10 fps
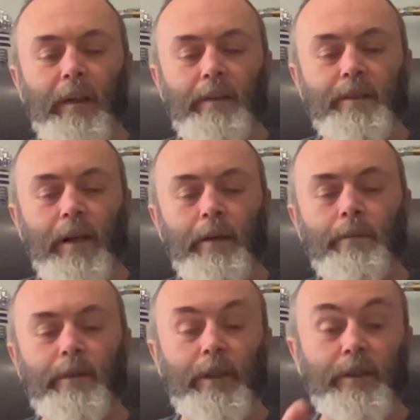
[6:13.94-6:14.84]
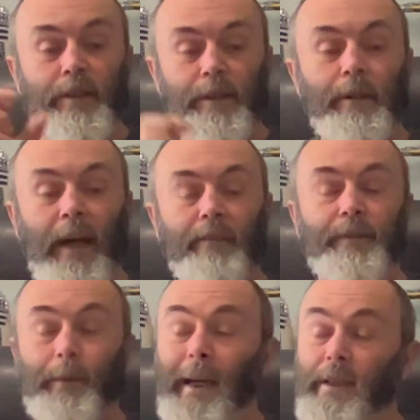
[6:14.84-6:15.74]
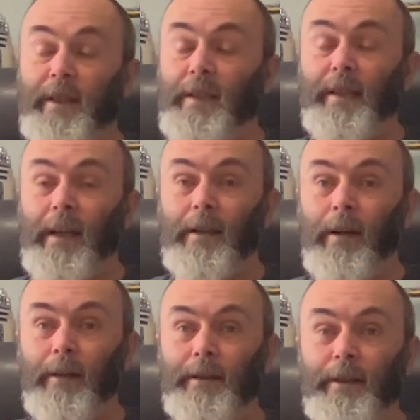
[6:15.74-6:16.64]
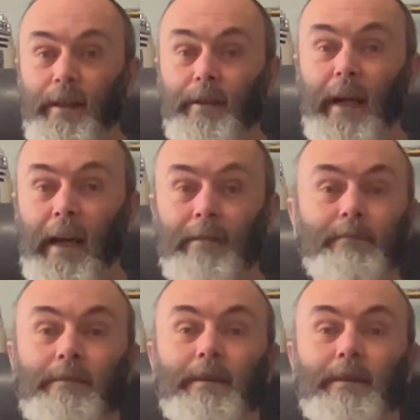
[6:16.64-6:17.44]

So you do have to access that card to do that,